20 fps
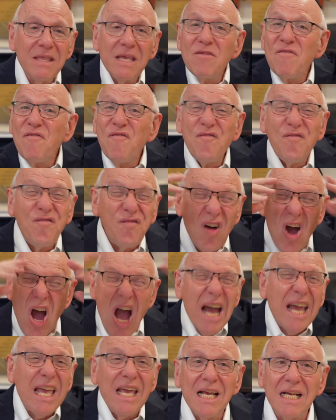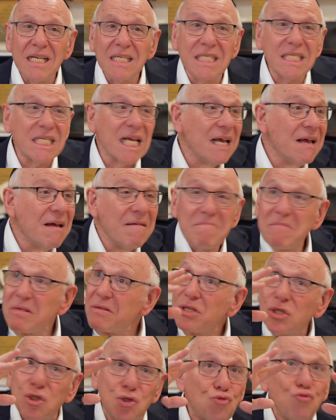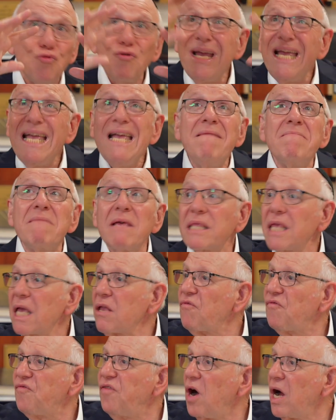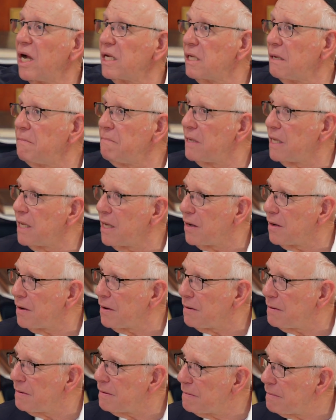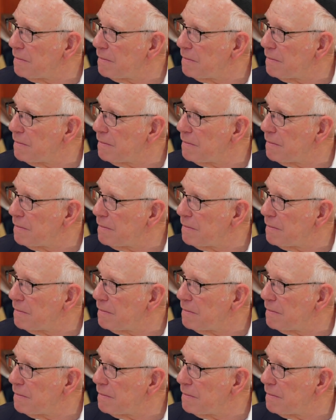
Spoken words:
the foggiest dream that they'd find him here.